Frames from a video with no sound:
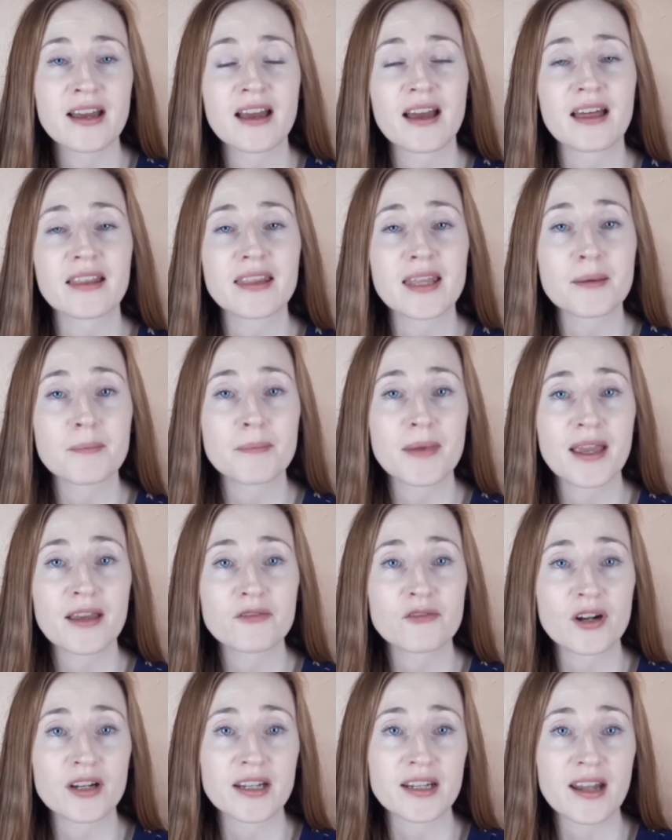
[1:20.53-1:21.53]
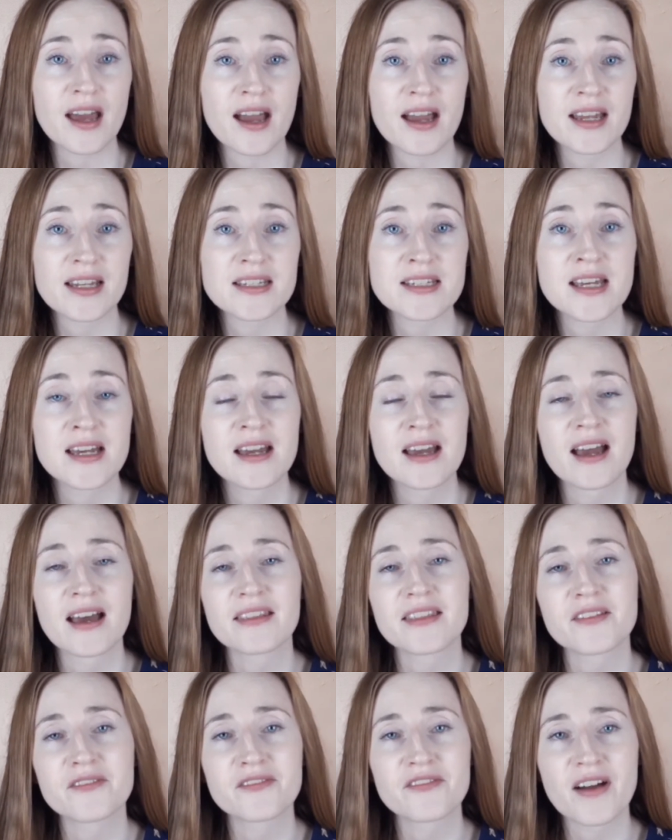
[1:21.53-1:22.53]
and they may run and hide and
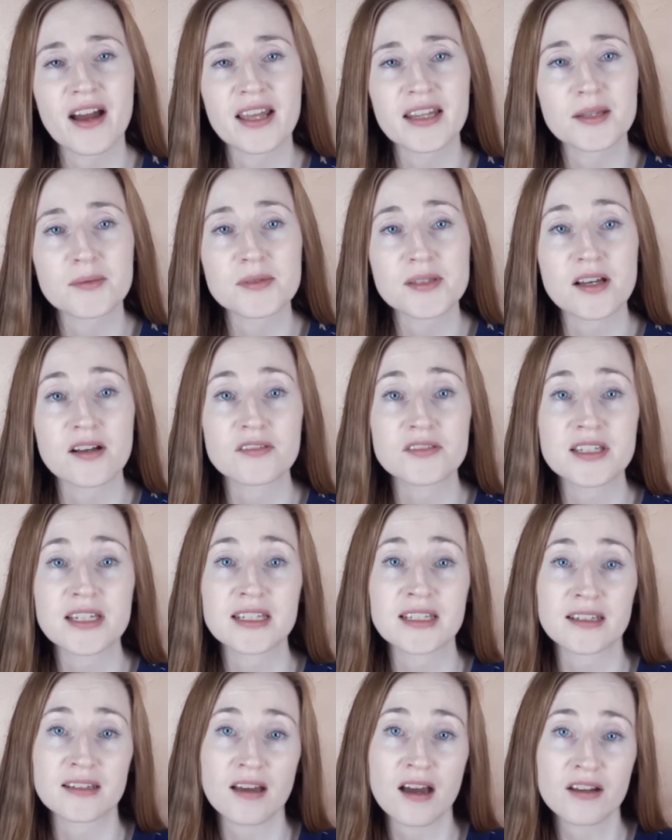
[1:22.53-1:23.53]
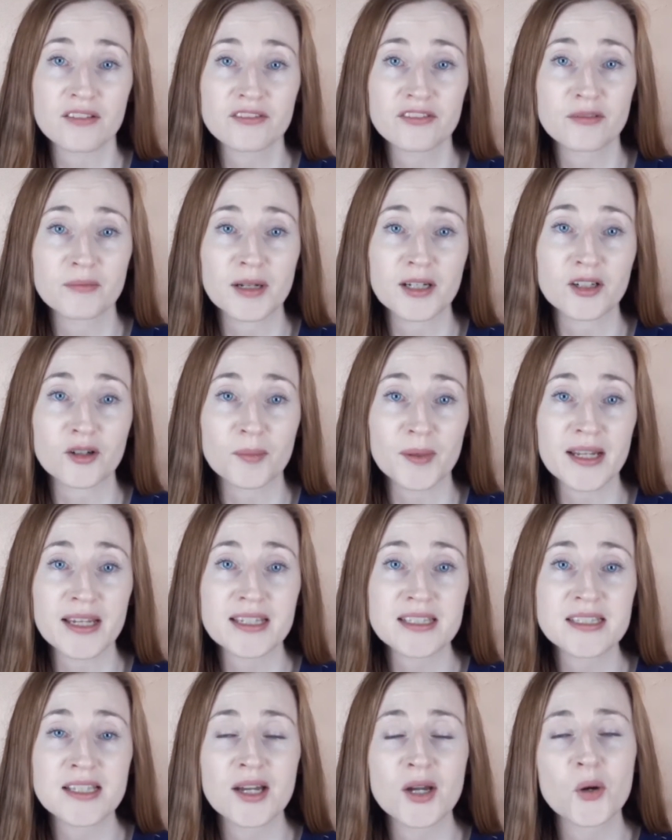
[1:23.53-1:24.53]
then find themselves in an unfamiliar
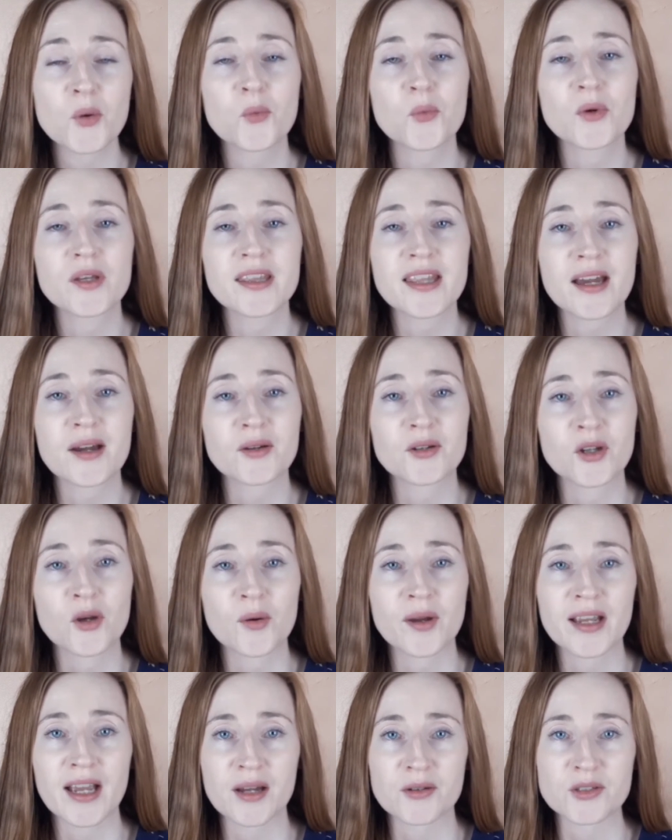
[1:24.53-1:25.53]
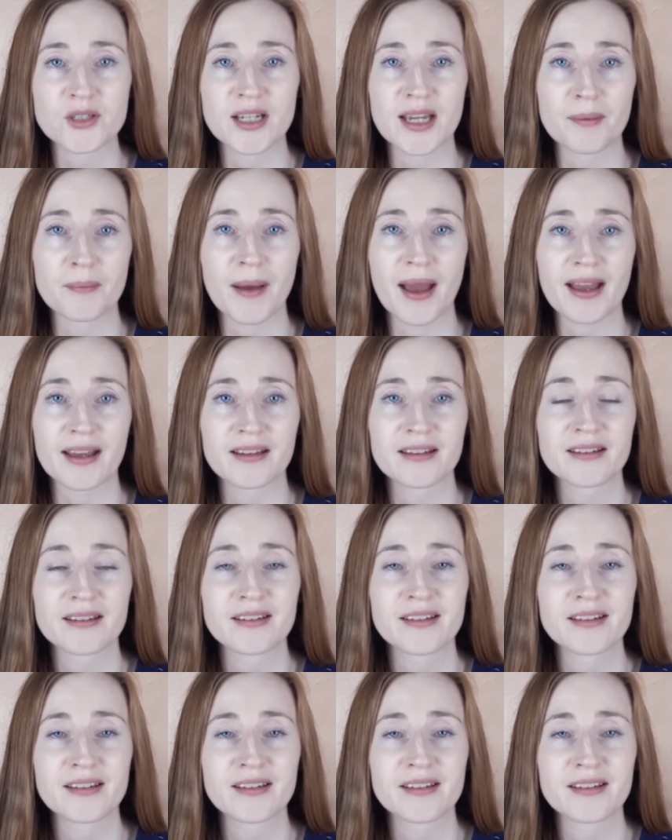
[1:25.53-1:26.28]
place without knowing how to get back.